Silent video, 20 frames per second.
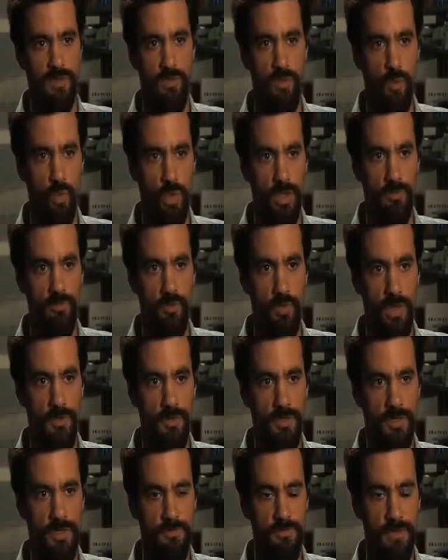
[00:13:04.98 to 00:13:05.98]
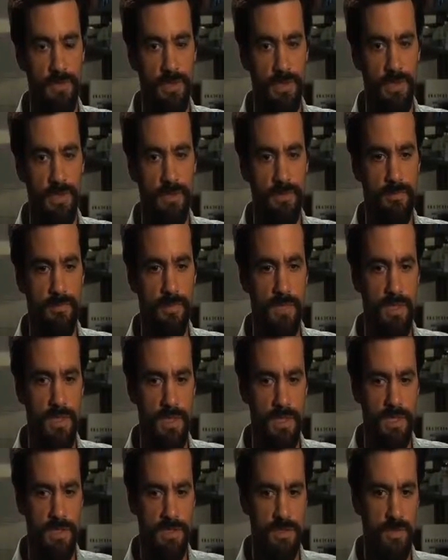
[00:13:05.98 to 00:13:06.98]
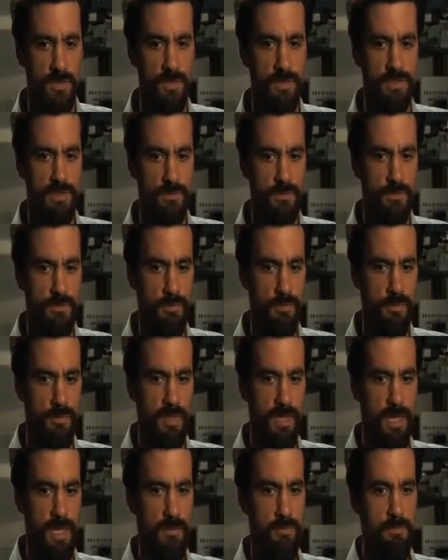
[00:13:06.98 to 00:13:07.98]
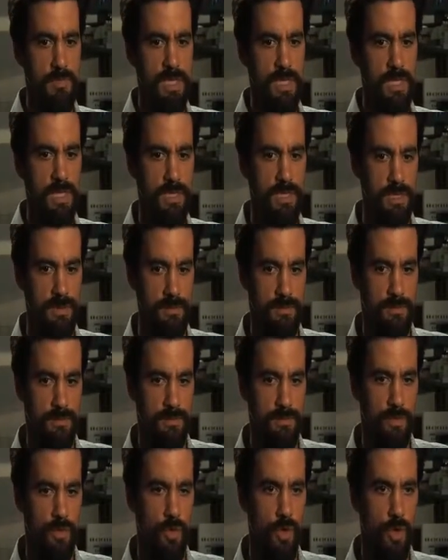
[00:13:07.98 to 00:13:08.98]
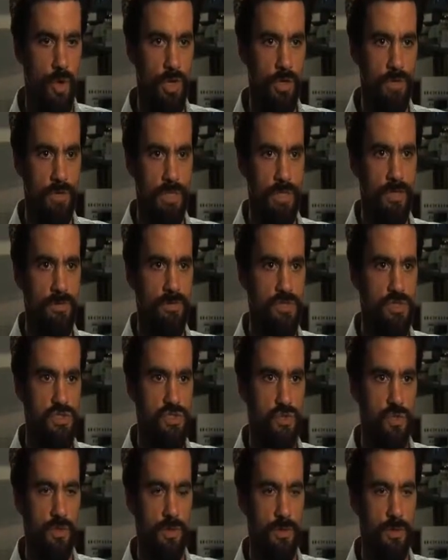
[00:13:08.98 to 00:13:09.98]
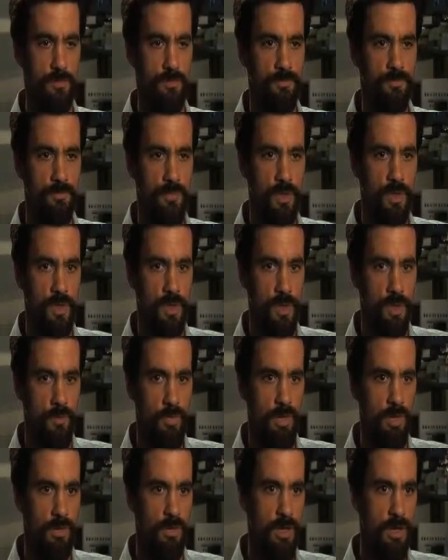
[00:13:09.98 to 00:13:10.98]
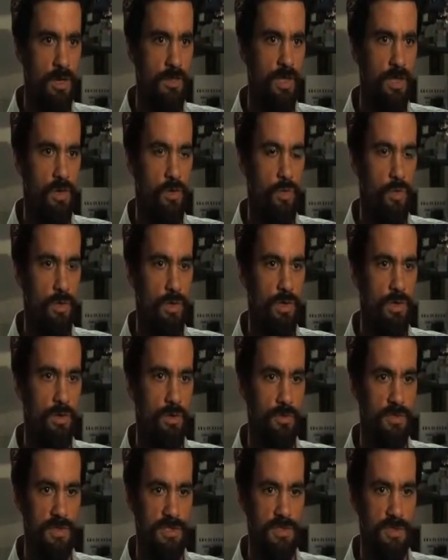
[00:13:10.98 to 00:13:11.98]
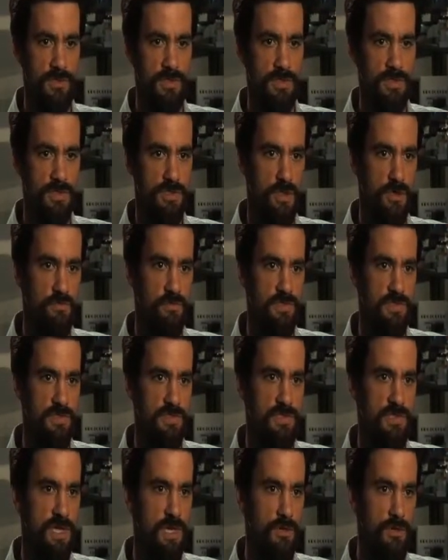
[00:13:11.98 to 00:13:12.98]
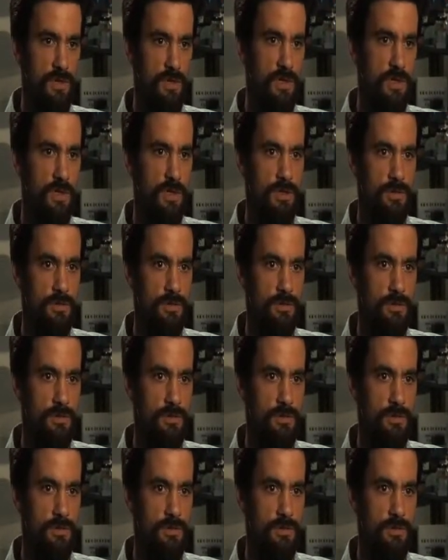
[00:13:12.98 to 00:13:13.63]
it will have weathered differently. So there was that immediate oil hitting the shore, but a lot of that oil that's on the surface is now gone.